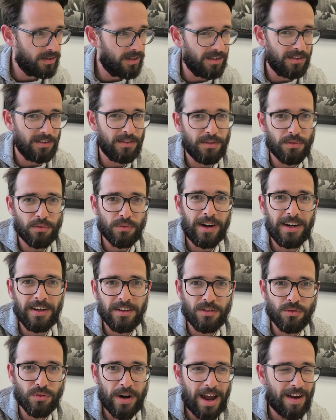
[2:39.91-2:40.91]
the
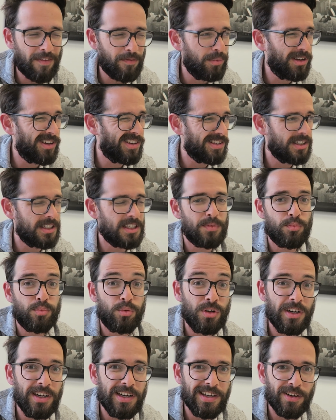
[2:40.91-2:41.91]
right graph because it's
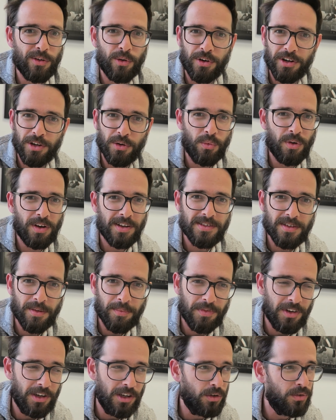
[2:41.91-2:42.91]
pretty or you want
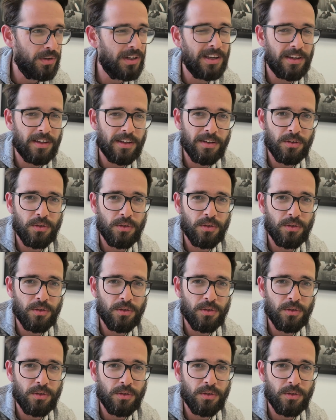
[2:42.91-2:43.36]
something unique.